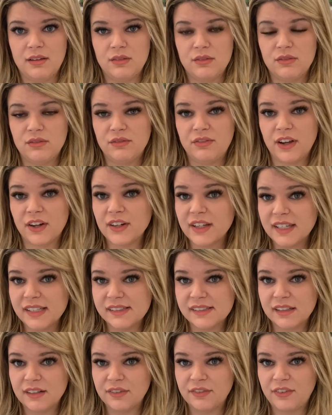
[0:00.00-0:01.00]
very
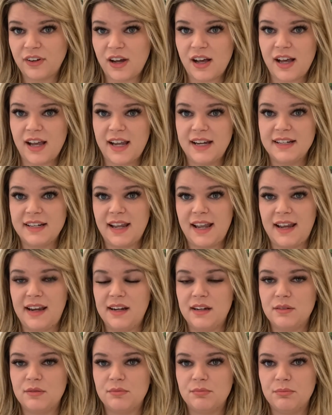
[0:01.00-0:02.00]
easy to find
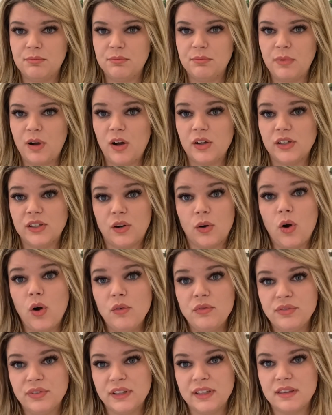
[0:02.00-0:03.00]
and
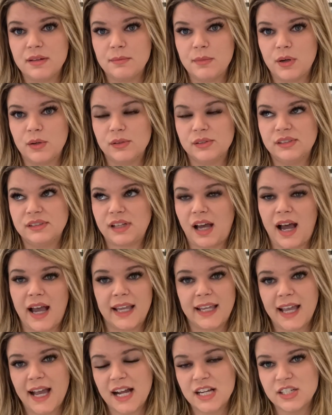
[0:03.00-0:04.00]
hopefully the most
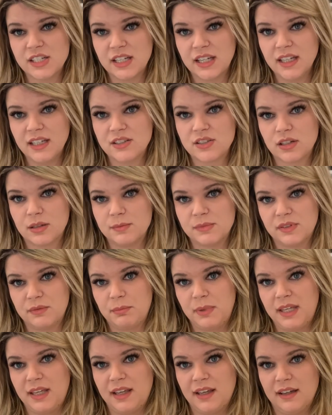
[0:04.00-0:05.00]
eye-catching in terms of
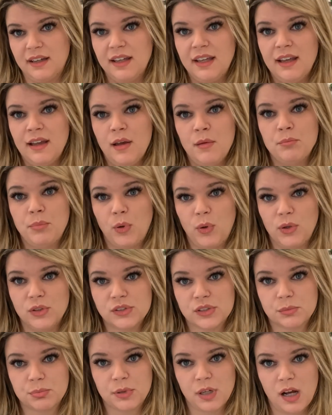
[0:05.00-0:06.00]
being
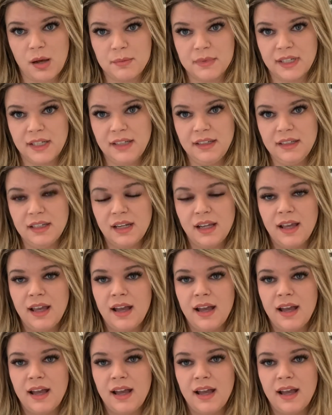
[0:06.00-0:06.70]
bold or prominent,